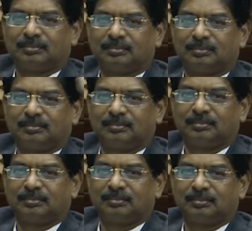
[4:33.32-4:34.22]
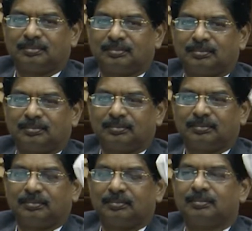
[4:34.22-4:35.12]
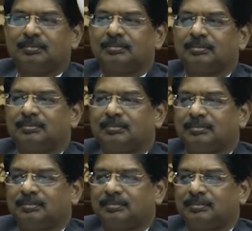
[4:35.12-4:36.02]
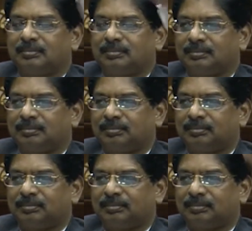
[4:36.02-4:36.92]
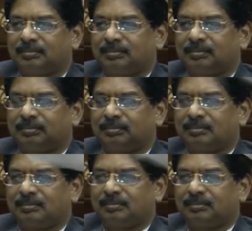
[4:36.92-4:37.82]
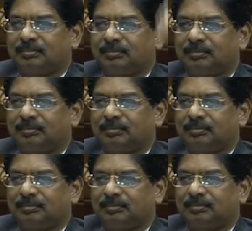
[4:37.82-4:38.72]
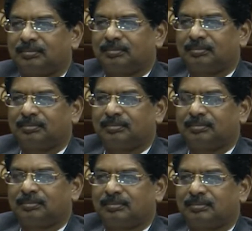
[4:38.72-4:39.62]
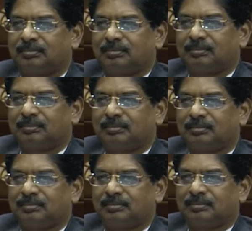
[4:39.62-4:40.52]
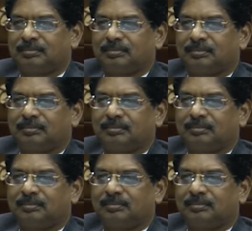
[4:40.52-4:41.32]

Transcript: The person shown says nothing.